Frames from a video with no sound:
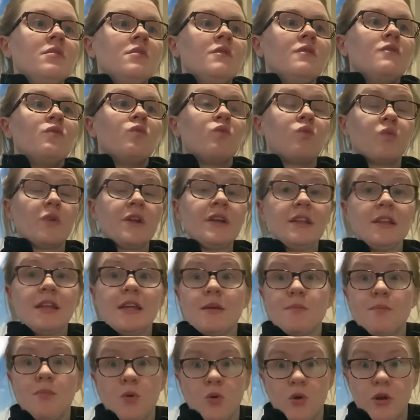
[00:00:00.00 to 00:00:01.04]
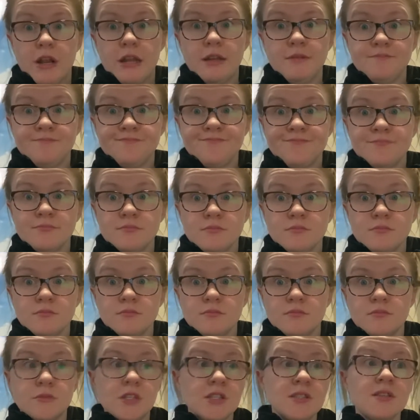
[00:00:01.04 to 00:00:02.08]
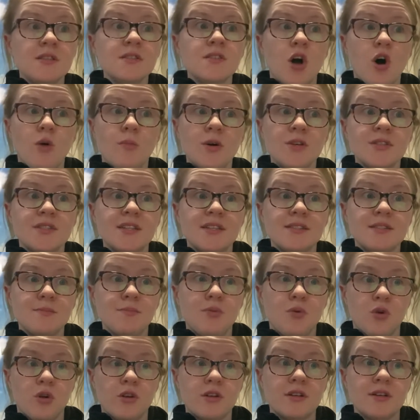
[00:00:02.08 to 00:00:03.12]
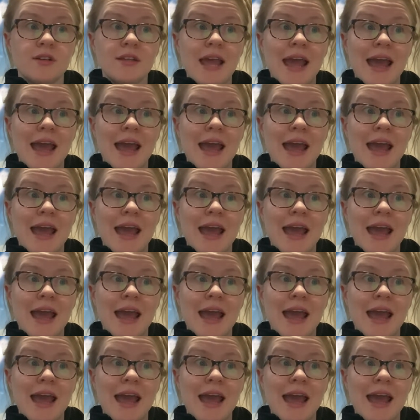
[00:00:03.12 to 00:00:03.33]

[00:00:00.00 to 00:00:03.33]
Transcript: Really important. This is almost as important